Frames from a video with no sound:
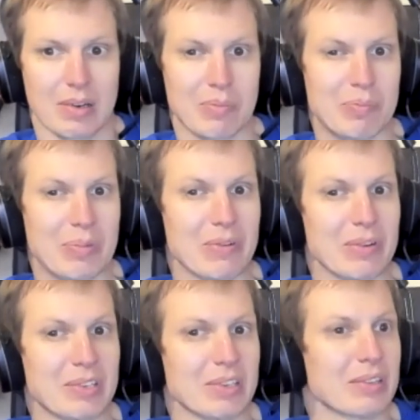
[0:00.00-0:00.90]

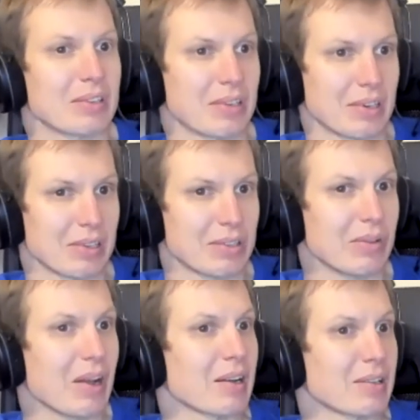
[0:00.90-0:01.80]
pivoting to
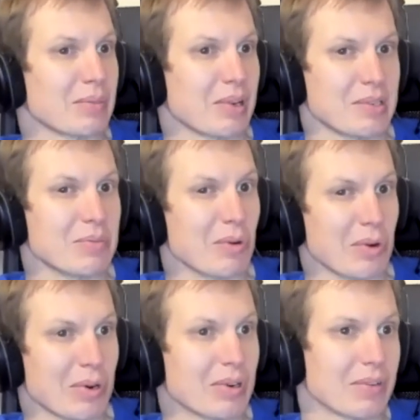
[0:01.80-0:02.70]
that much
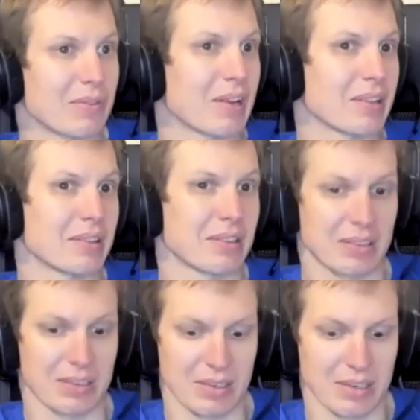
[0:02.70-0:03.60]
more than
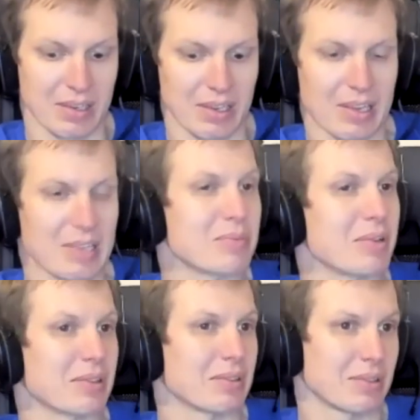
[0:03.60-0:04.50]
it has
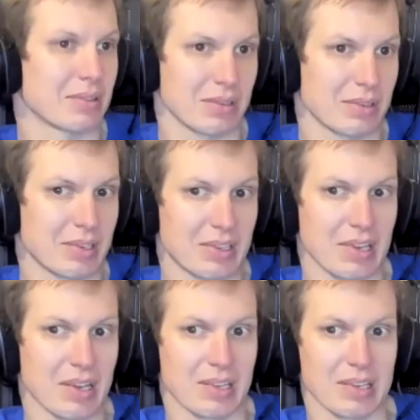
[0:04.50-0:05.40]

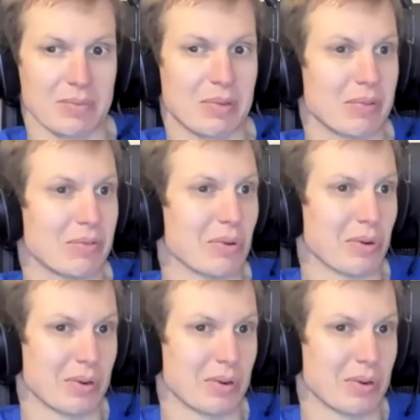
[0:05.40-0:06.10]
been before,